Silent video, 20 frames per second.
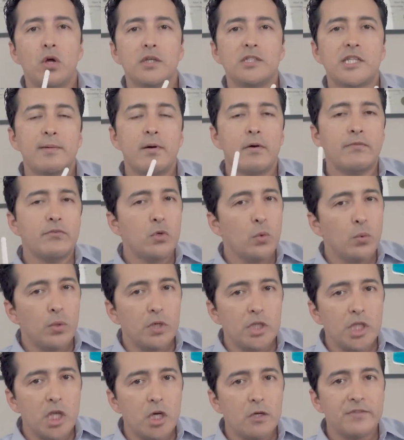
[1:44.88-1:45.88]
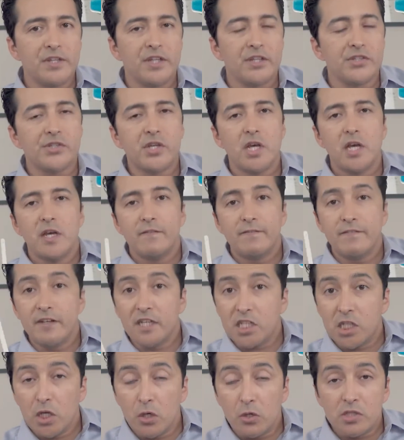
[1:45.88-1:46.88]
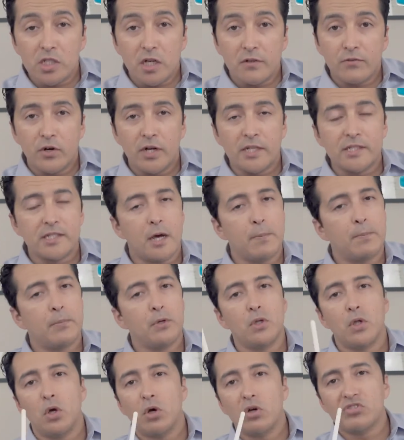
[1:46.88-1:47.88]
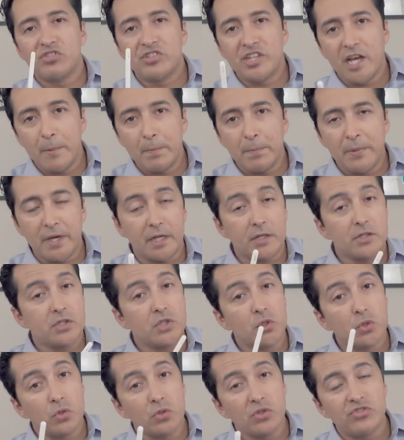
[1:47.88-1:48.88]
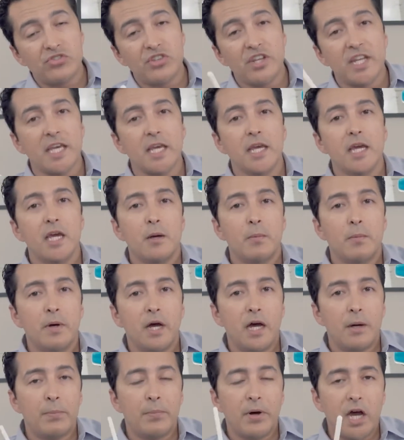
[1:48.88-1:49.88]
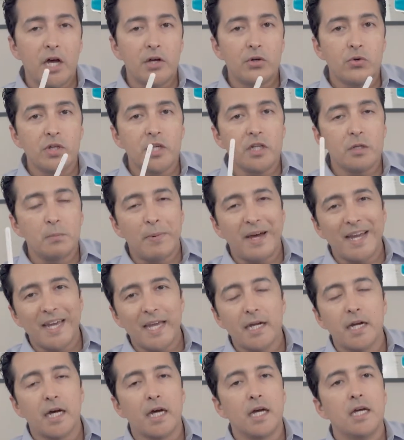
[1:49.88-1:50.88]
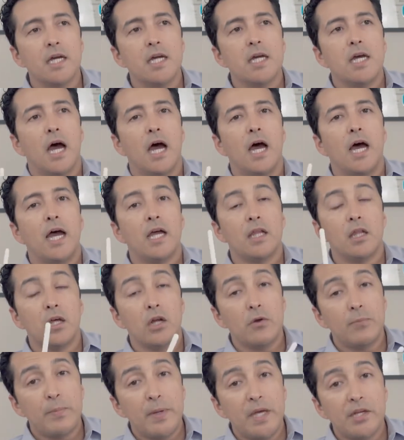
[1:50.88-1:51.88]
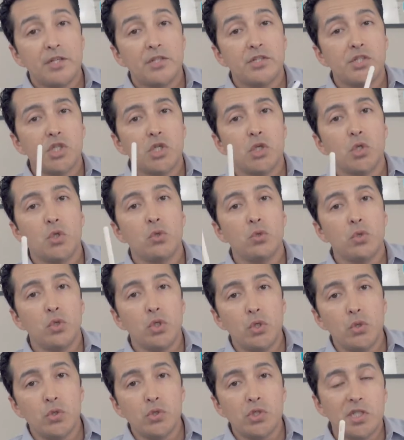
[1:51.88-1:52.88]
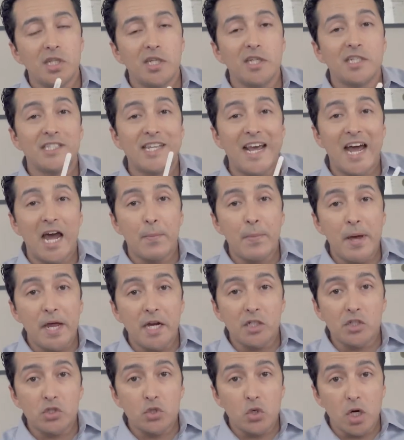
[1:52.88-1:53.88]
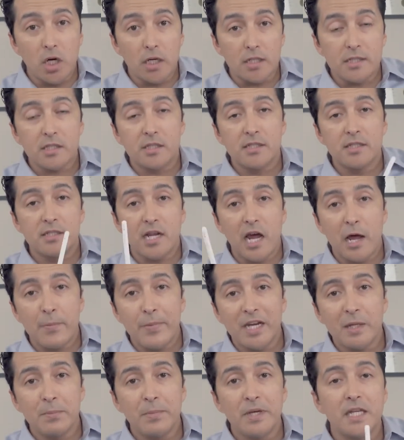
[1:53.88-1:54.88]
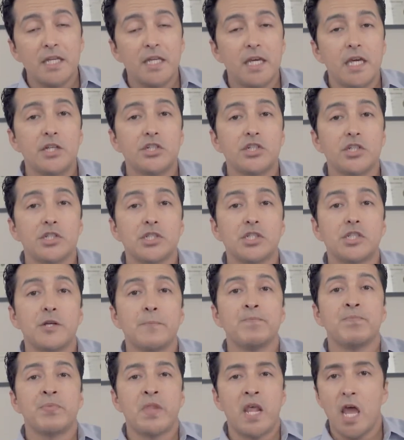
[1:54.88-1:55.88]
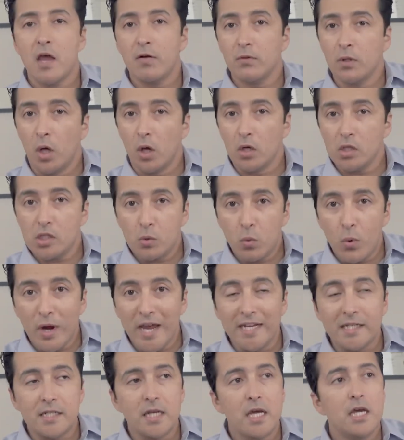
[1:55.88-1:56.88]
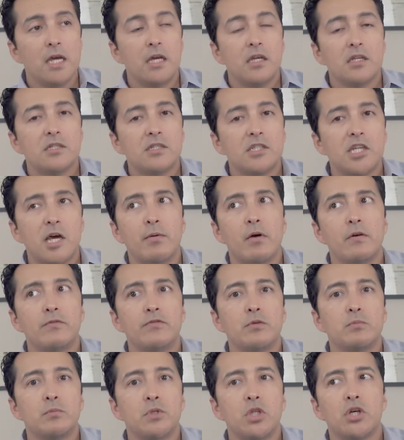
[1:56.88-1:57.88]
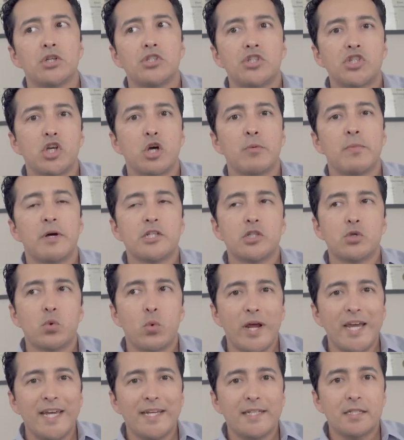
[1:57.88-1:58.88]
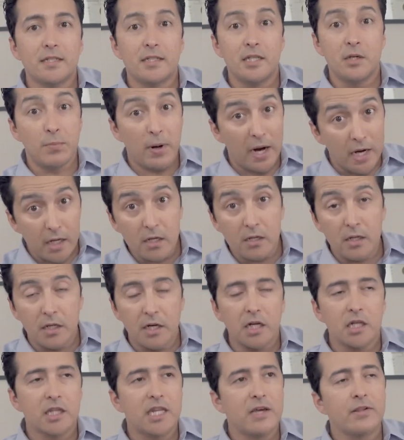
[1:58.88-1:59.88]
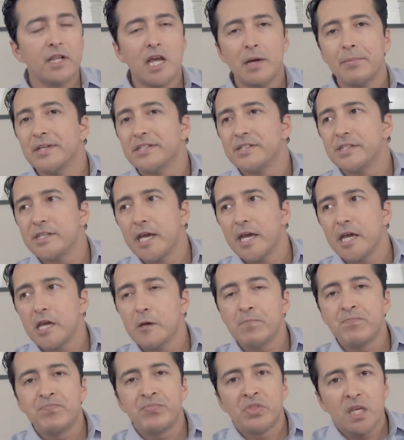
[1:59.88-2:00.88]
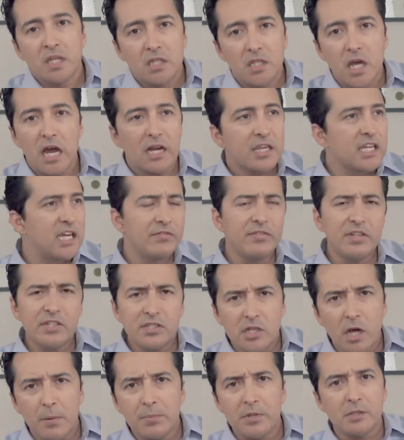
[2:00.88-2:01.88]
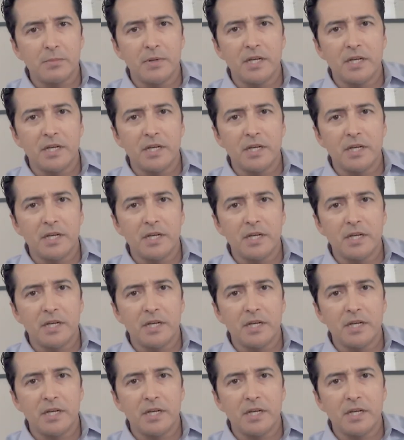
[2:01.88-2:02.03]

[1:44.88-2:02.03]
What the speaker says: some of you will know this. Victoza, for example, Ozempic, Trulicity, Bydureon, and Byetta. A lot of patients who use these diabetic drugs, these diabetic medications, have lost weight. Some of them lost so much weight in my clinic, they'll come and say, Doc, can we stop this